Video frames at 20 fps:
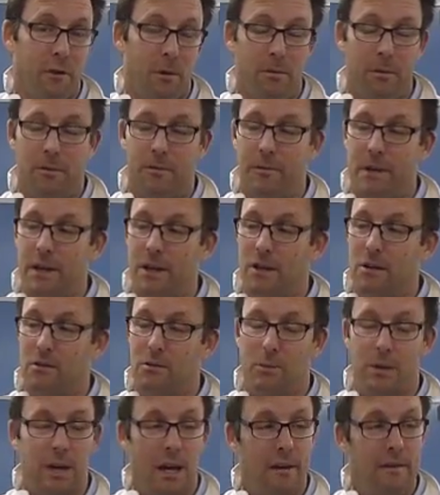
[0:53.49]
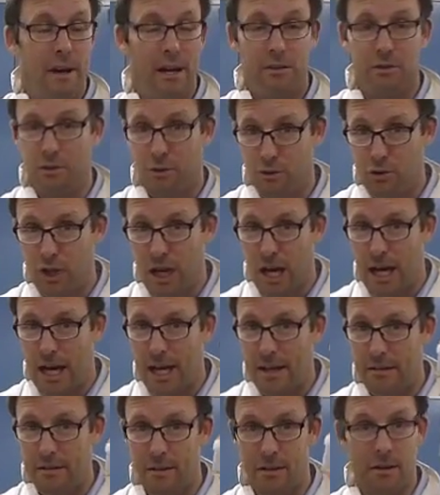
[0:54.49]
from the field. We have our 2
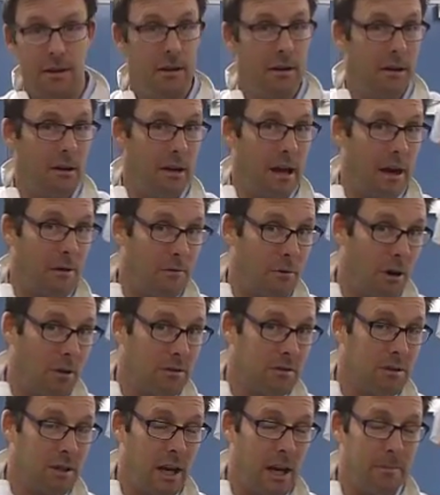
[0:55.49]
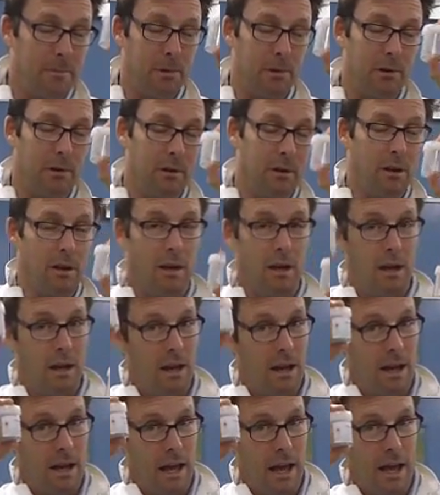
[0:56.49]
jars, our rock sample
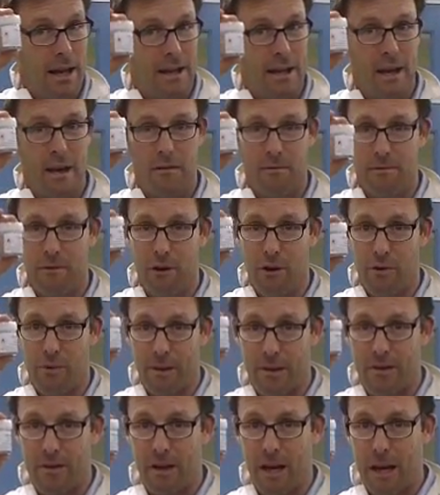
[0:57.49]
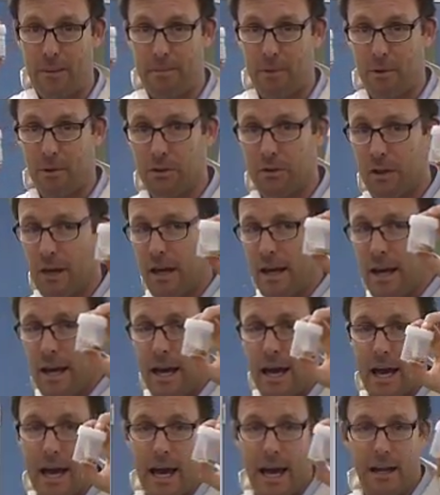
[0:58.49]
and our invertebrate samples,
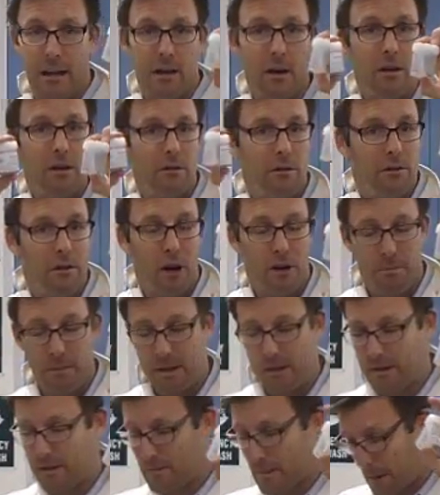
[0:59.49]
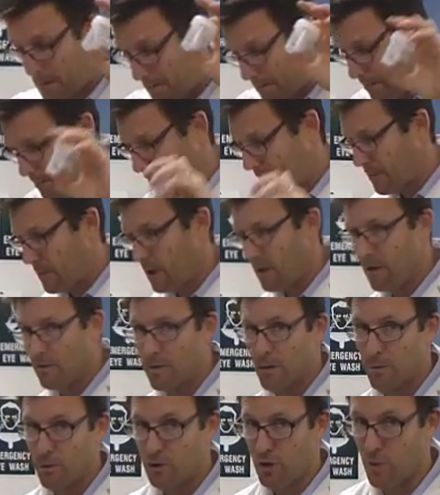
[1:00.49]
and don't mix them up.
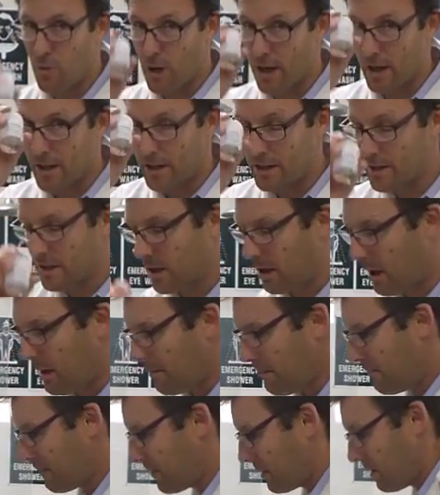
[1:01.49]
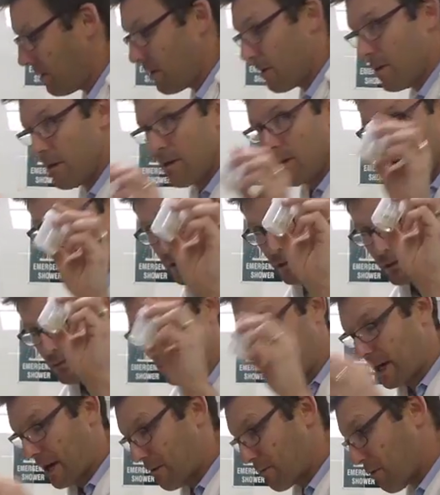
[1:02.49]
So we'll do one at a time. So we'll
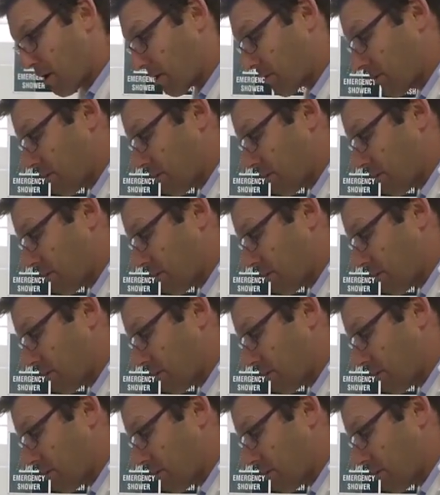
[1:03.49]
put our rock